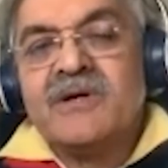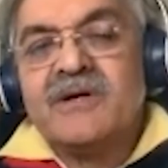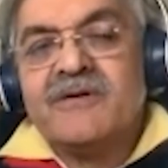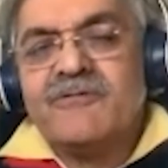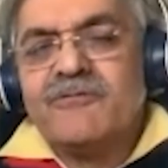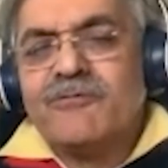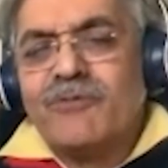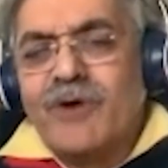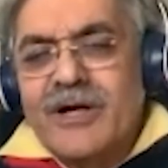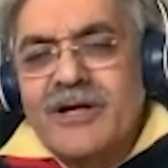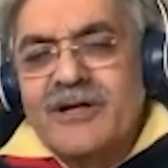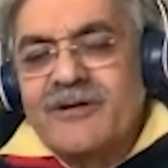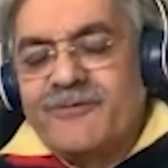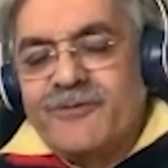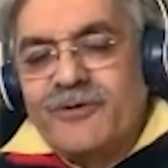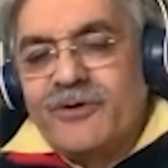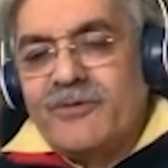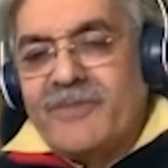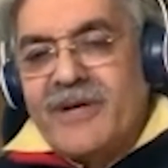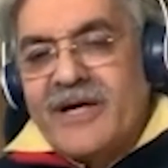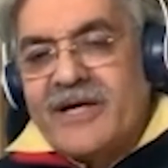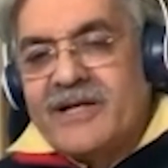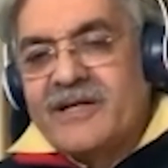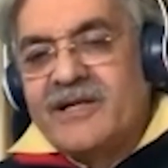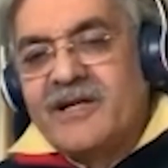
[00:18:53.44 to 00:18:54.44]
Wonderful
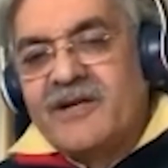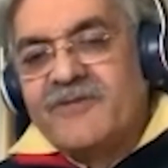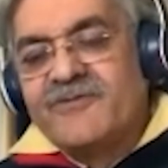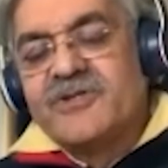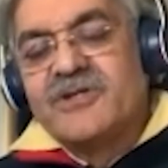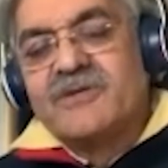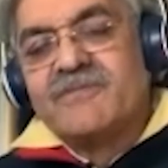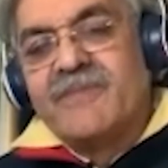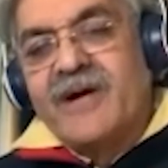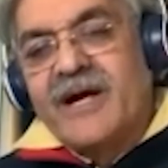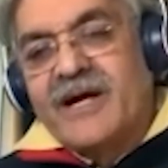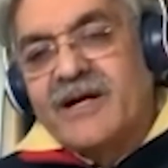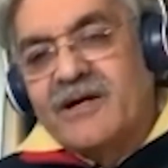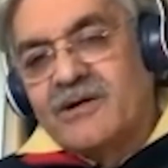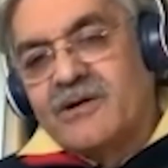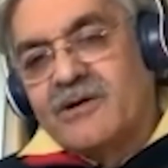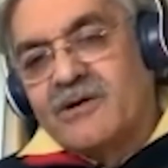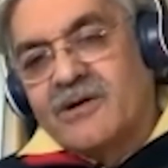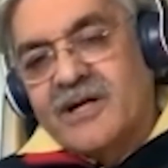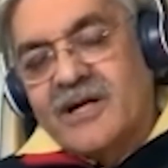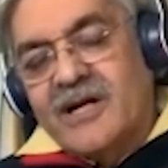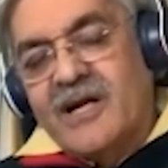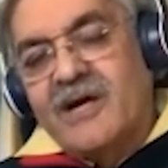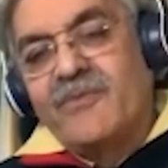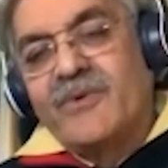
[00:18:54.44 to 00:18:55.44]
man. He lives in
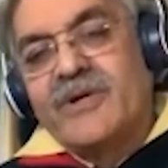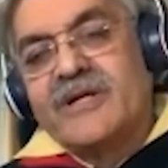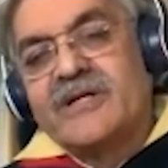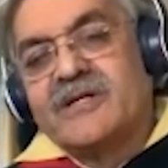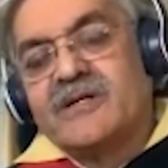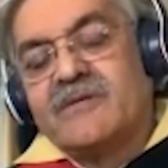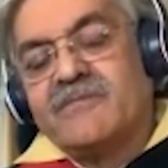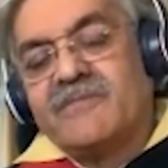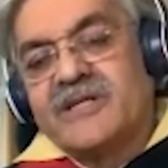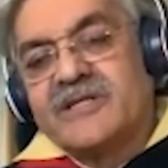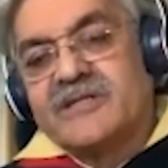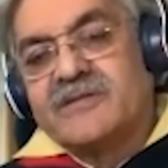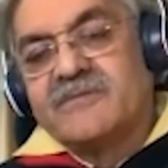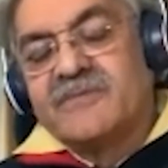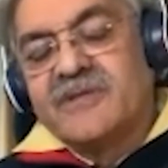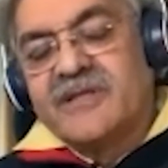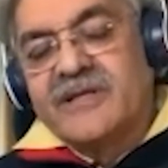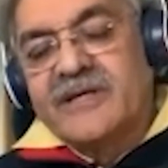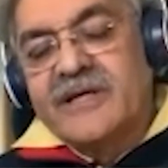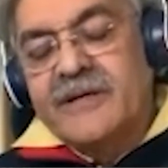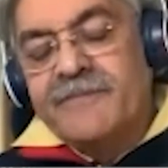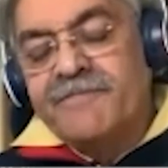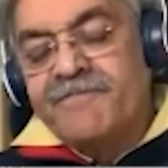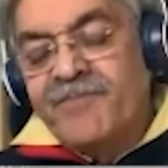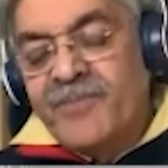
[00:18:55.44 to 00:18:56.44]
Bangalore, and I went and met him
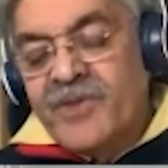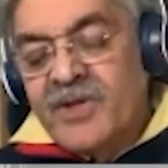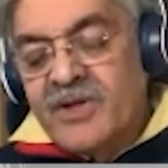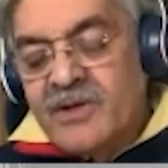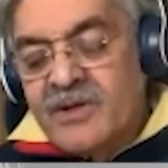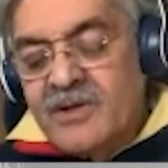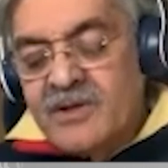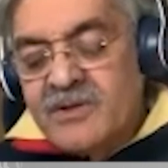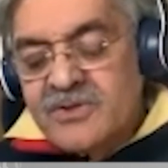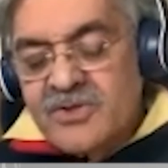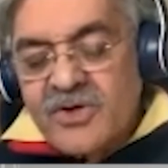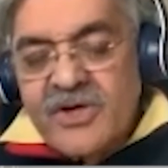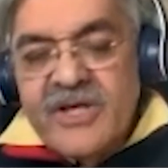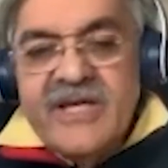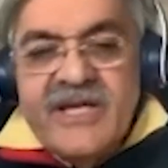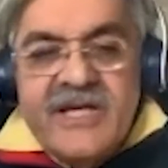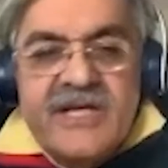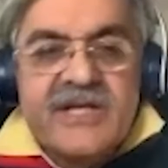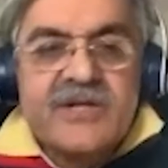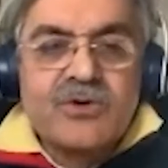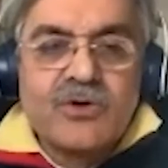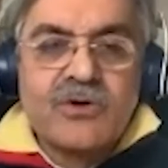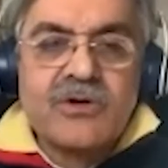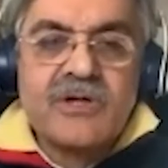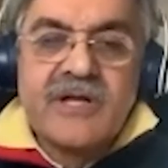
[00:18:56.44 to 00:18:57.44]
there. So
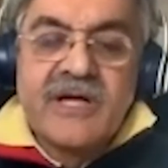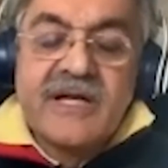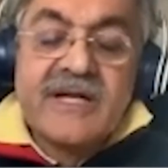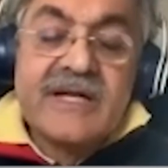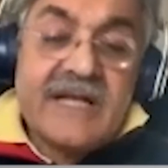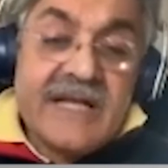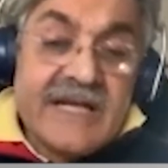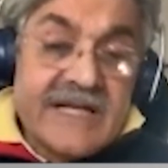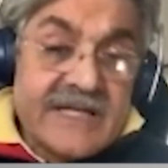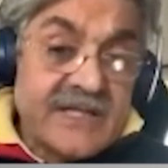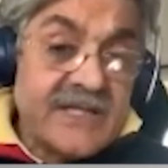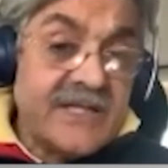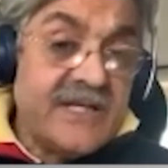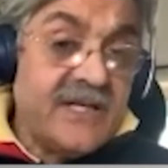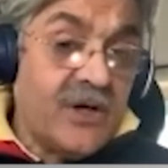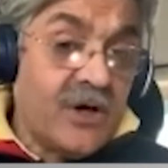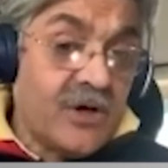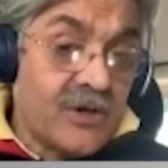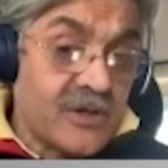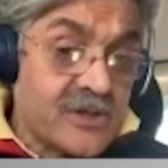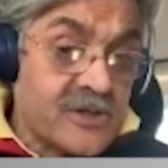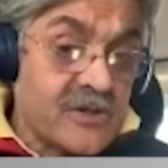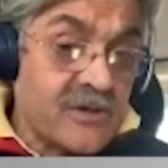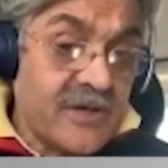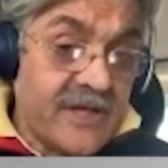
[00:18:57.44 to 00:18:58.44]
he
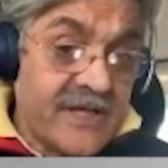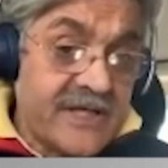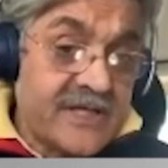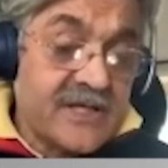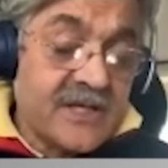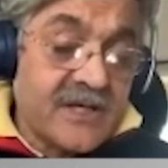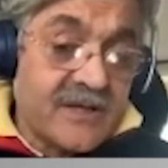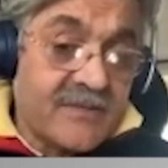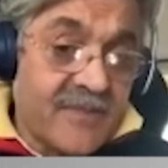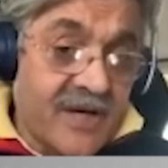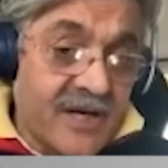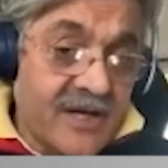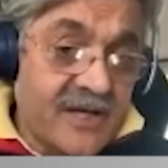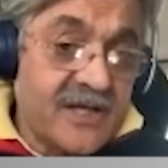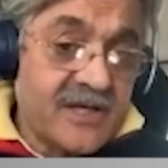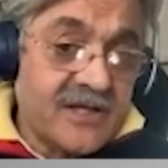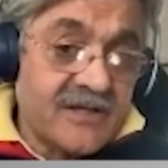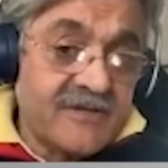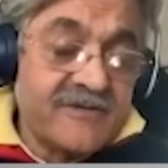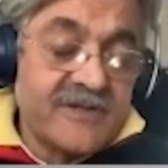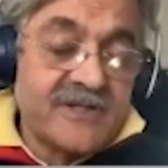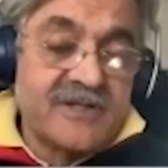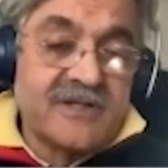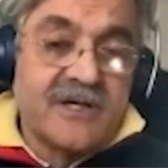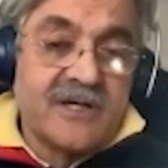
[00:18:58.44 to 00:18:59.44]
also later commanded
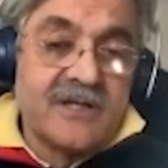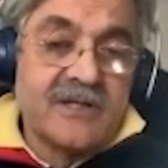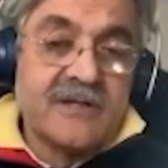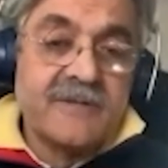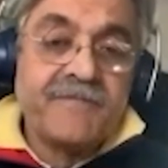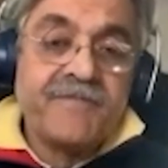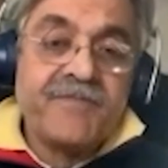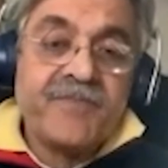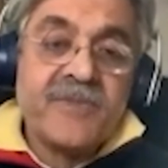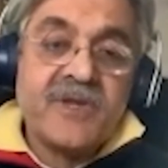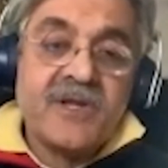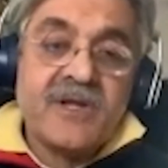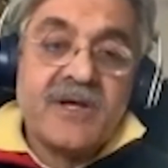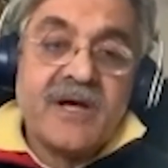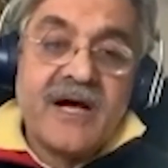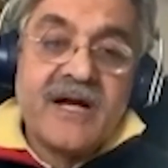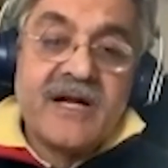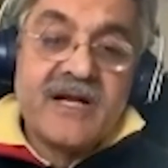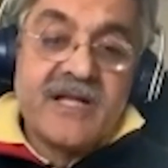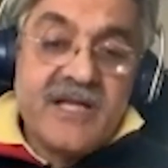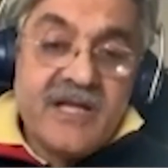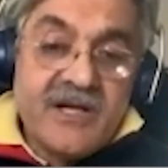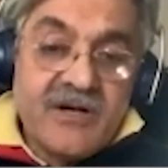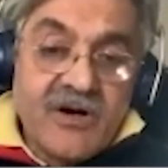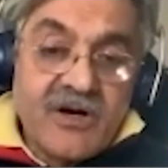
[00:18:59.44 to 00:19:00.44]
the Vikrant.
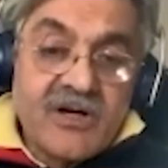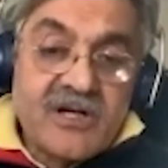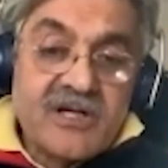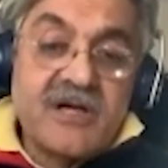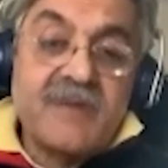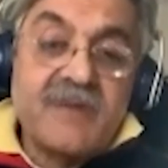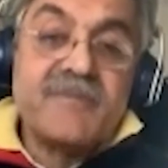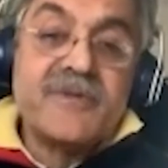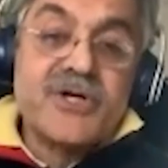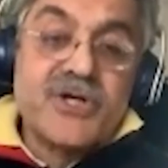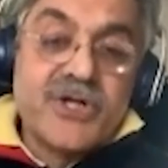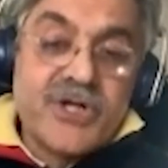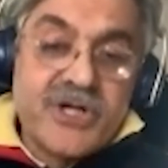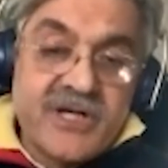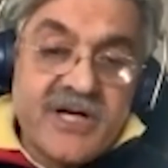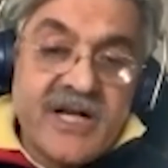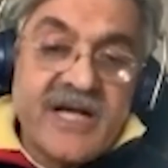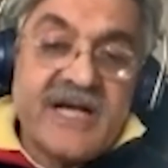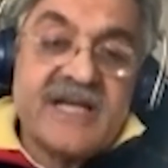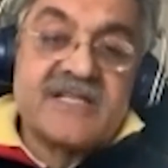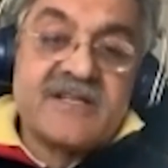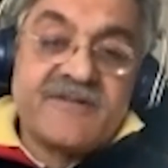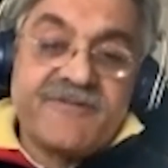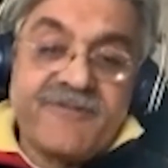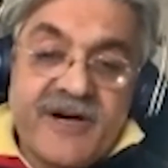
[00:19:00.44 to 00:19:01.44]
And he got commissioned
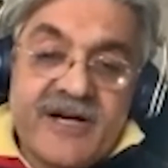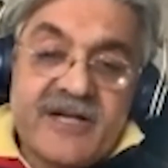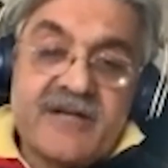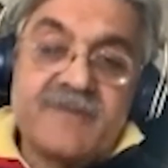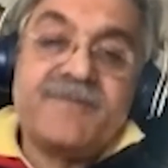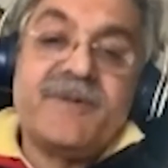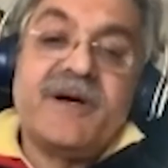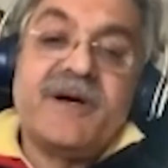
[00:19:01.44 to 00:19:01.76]
as a fighter